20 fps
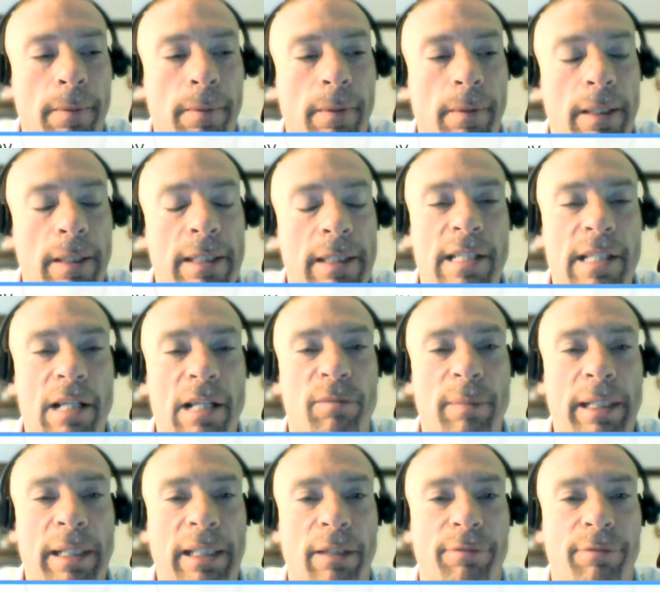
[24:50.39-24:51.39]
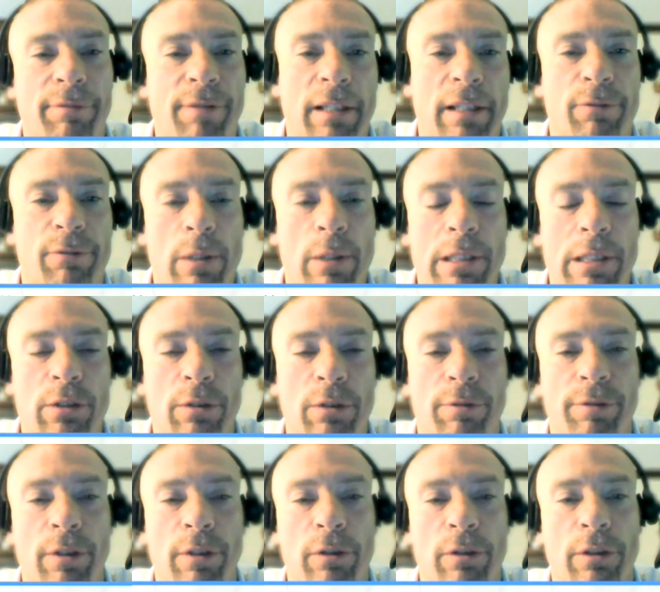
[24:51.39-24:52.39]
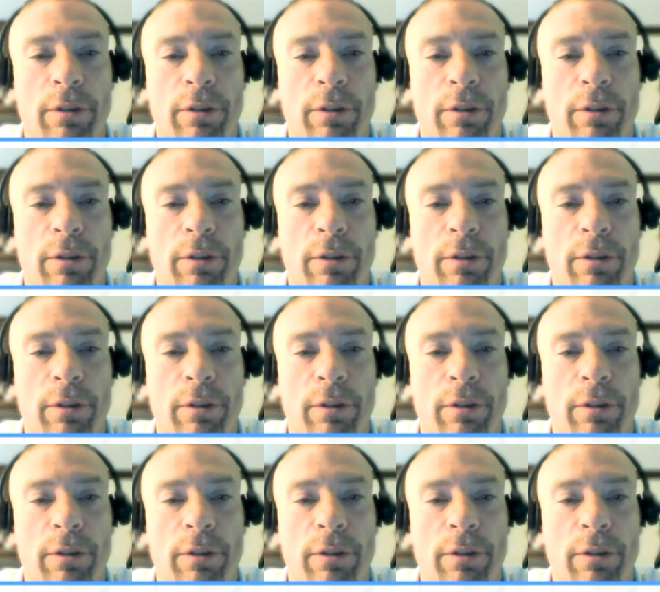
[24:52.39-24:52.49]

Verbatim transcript: instead of making a 5 to 42 filter,